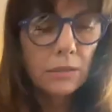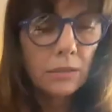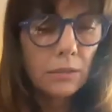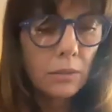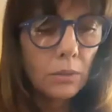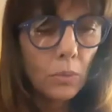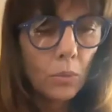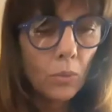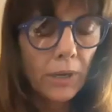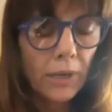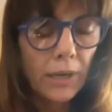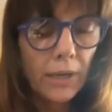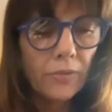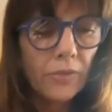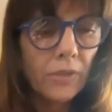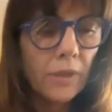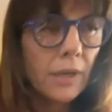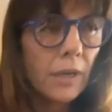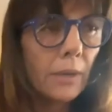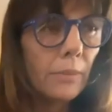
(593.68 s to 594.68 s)
what I
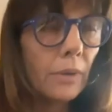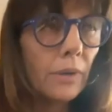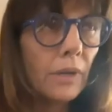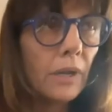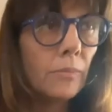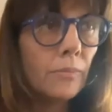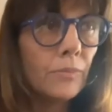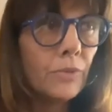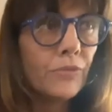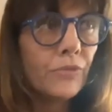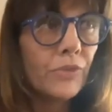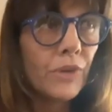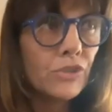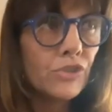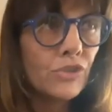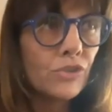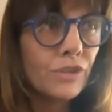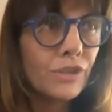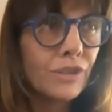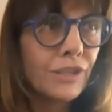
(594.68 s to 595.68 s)
think about him
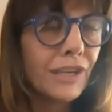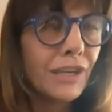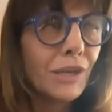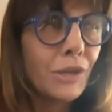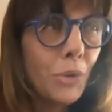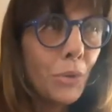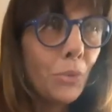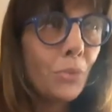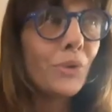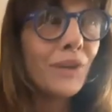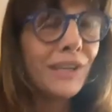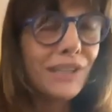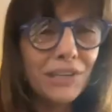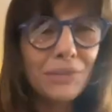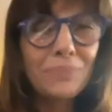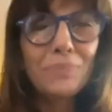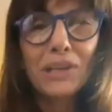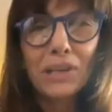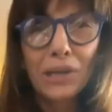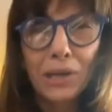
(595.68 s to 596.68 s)
professionally, we did
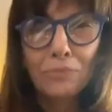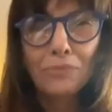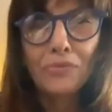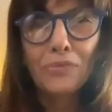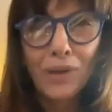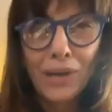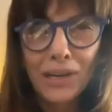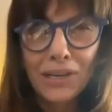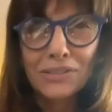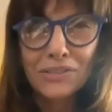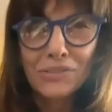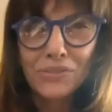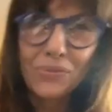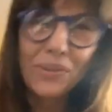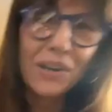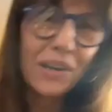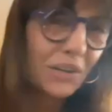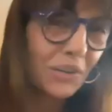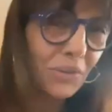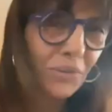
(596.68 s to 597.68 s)
become friends,
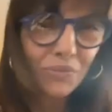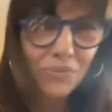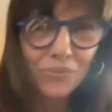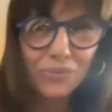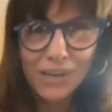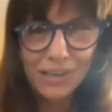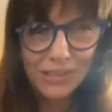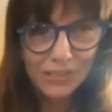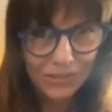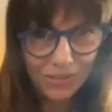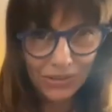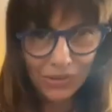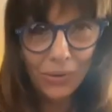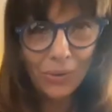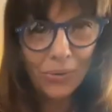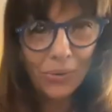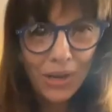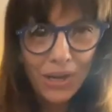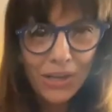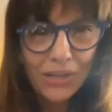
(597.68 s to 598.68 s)
very good friends.
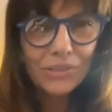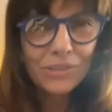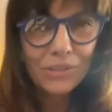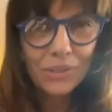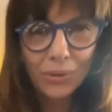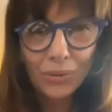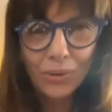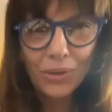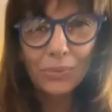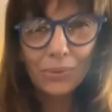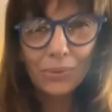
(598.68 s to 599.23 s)
So it went